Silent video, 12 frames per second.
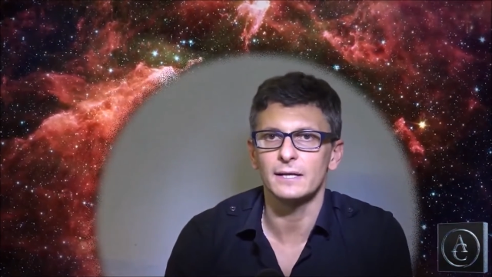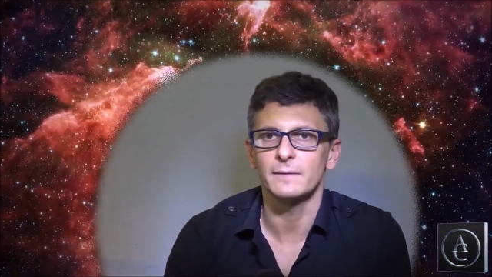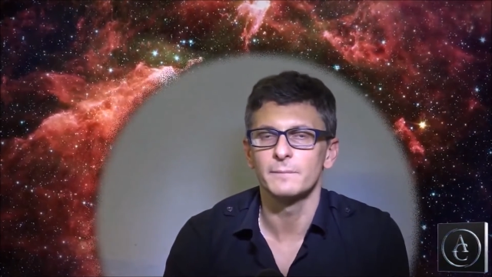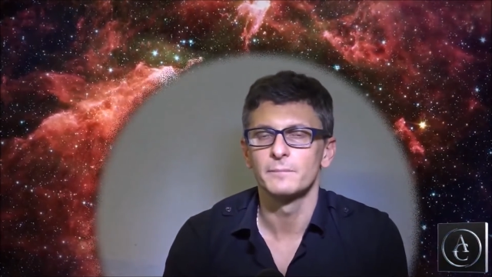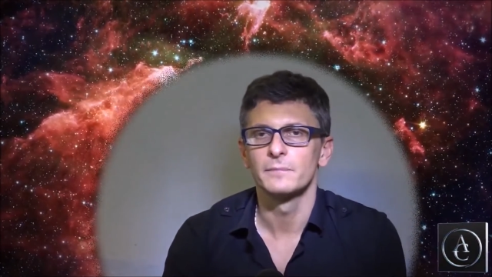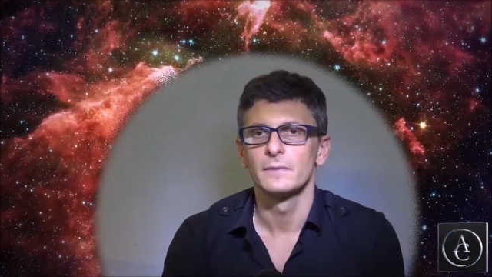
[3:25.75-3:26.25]

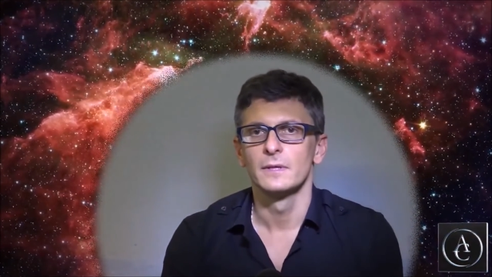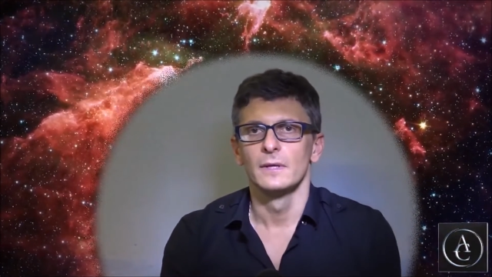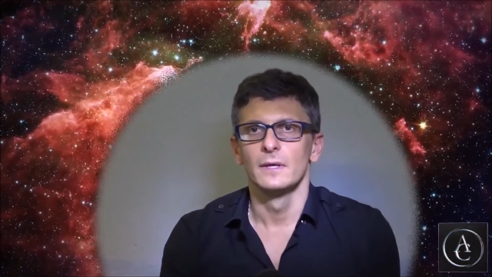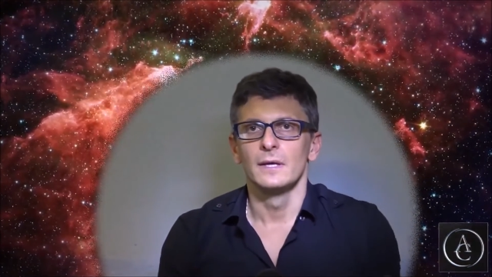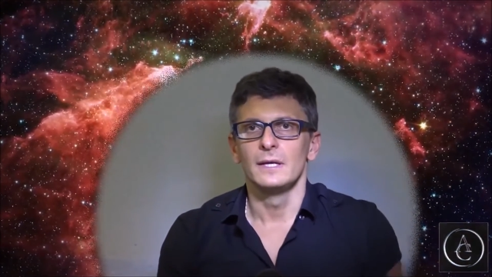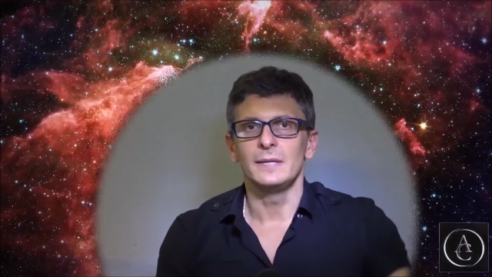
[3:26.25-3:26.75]
put them
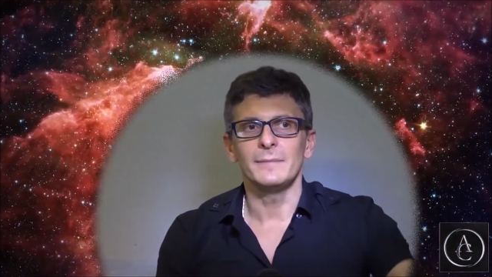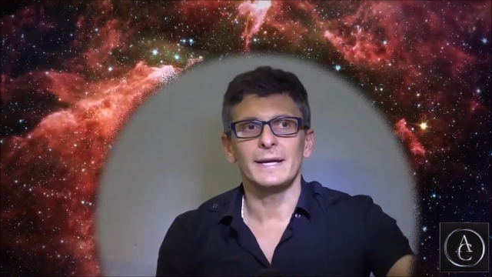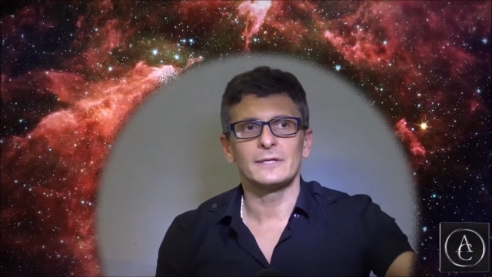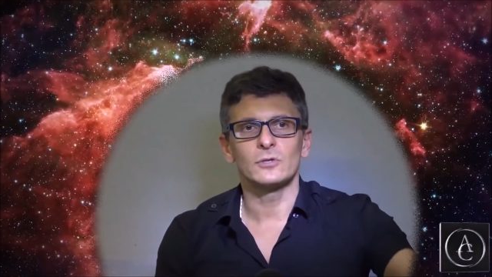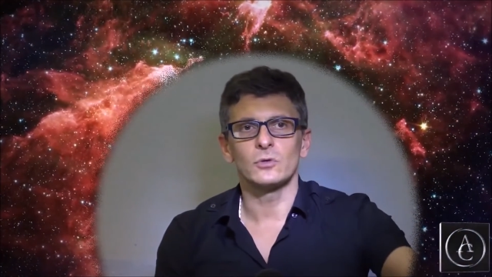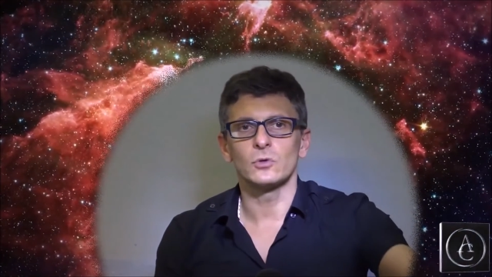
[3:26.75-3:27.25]
all
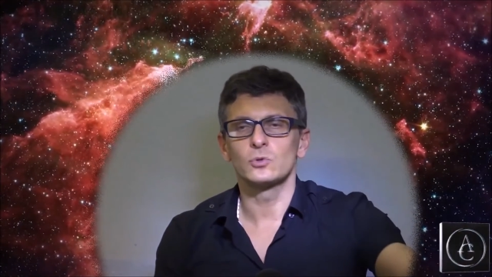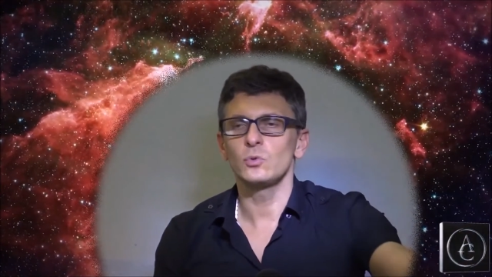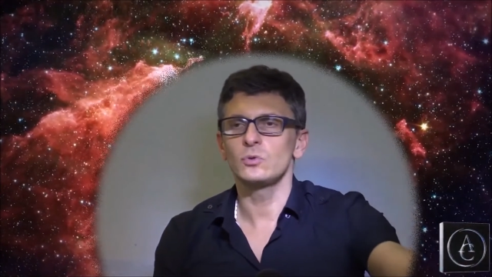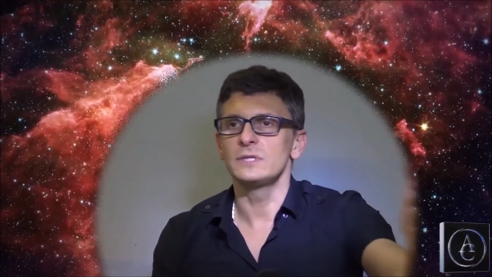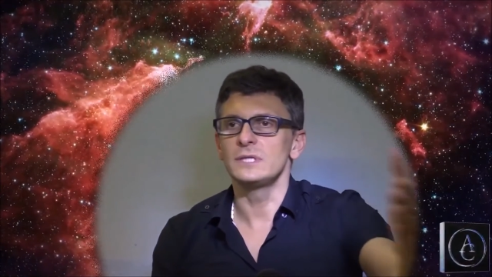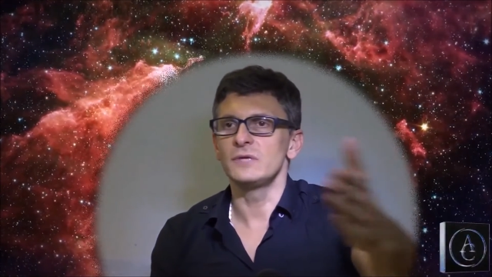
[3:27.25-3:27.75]
in front of
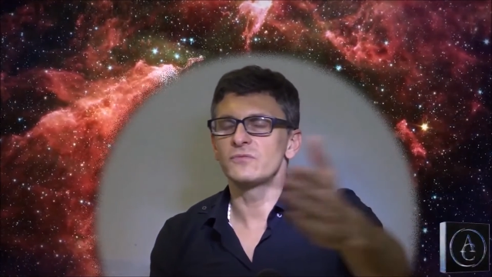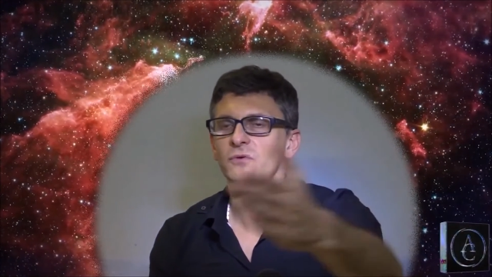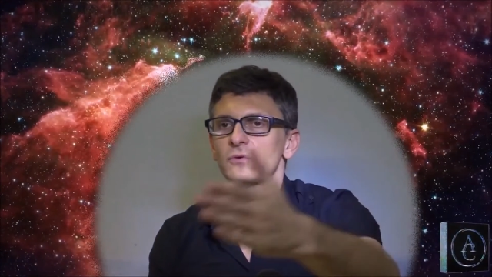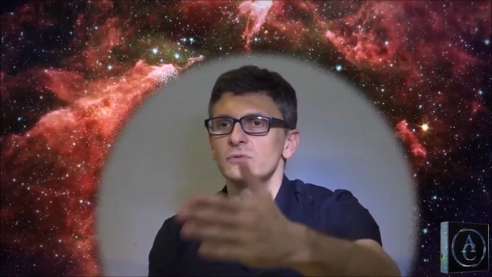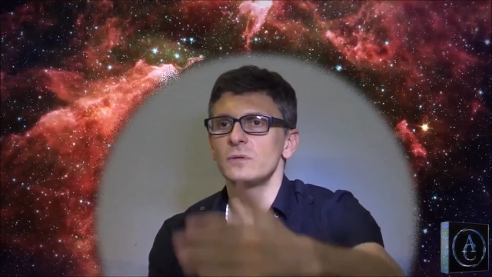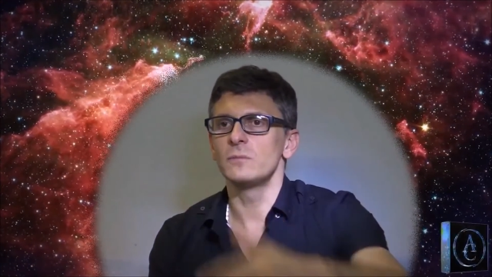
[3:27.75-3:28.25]
a wall,
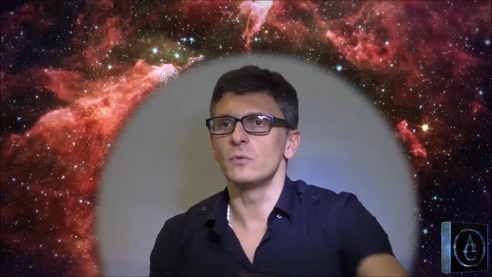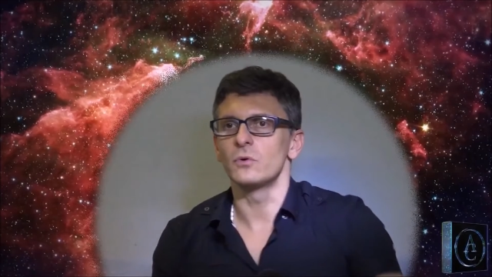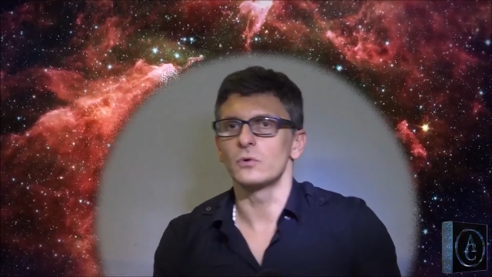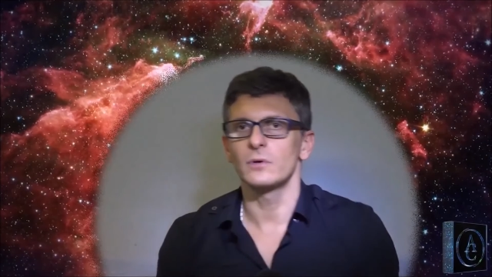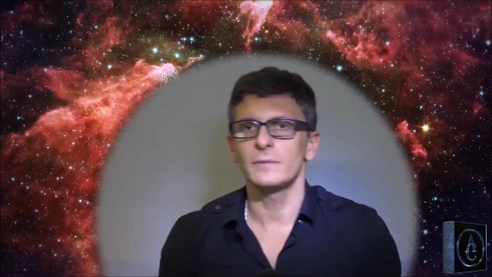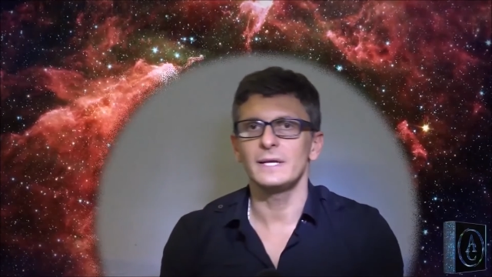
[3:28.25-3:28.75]

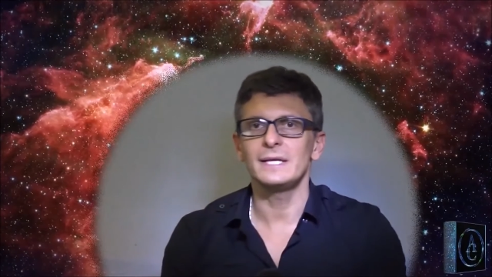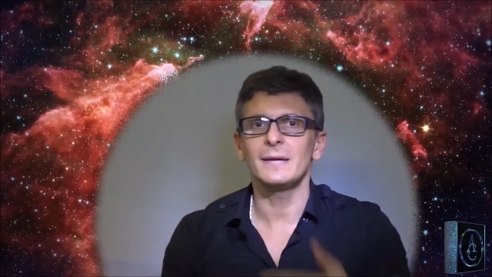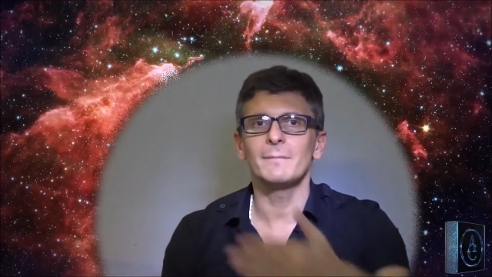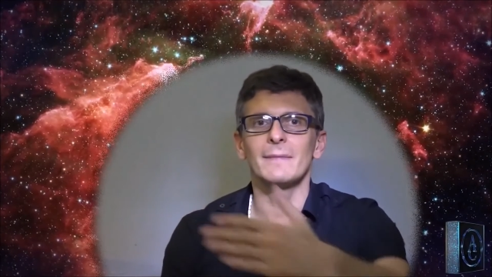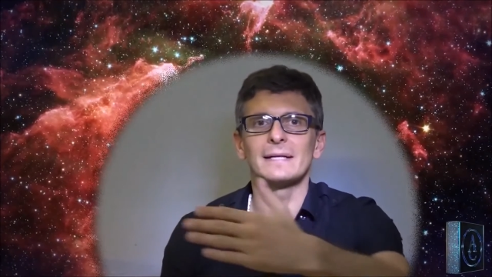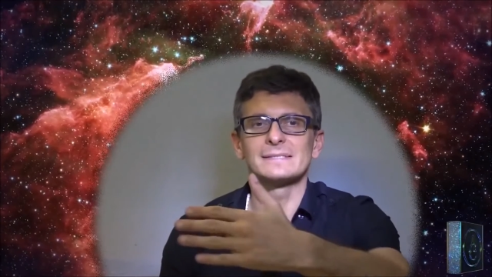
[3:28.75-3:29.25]
and shot
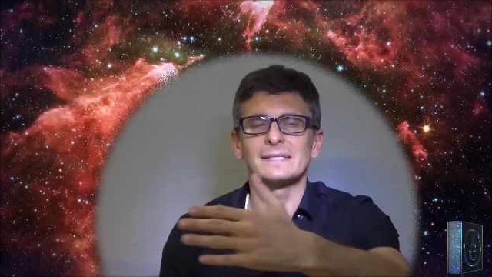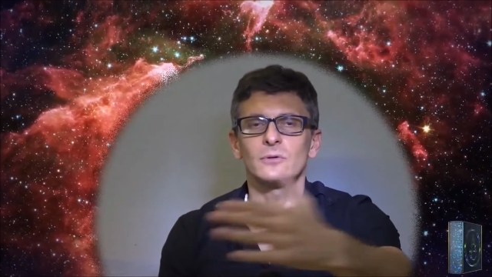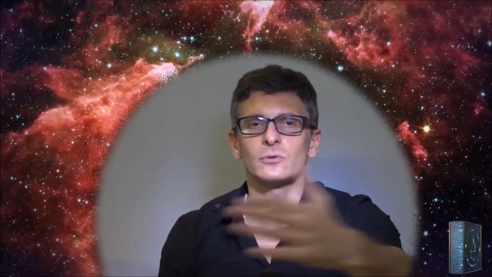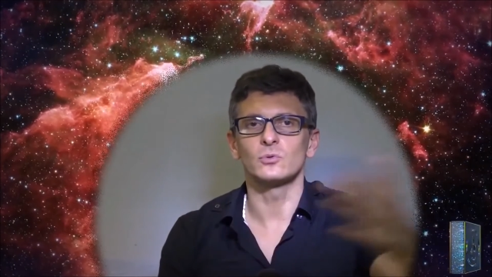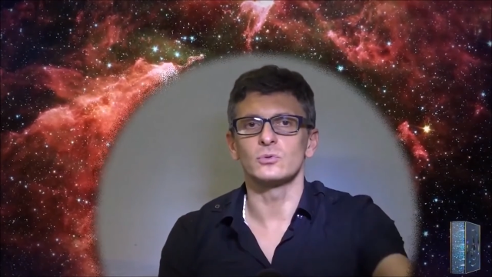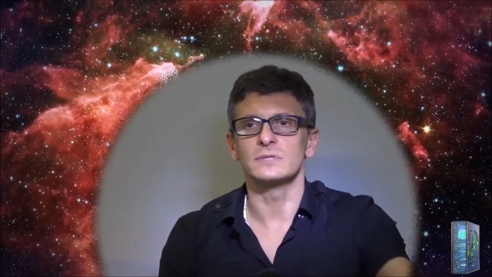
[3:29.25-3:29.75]
them, killed
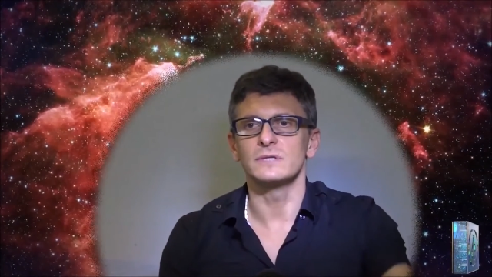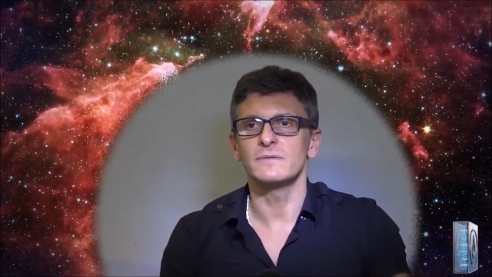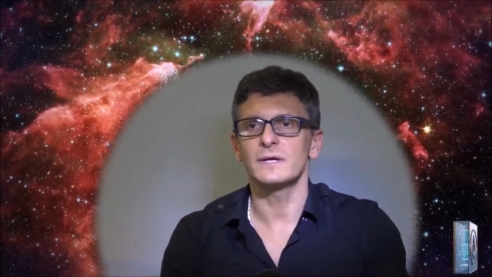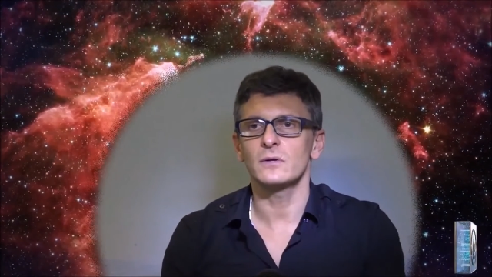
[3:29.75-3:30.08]
them all.